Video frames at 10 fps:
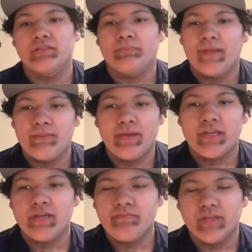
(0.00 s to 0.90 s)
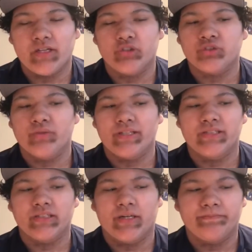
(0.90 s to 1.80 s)
playmaking and also
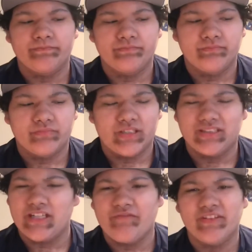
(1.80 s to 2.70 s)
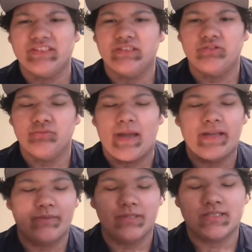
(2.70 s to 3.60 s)
his defense isn't too bad.
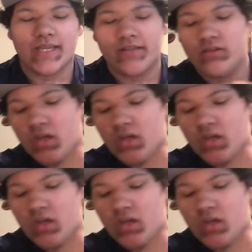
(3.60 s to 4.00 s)
Give me a second.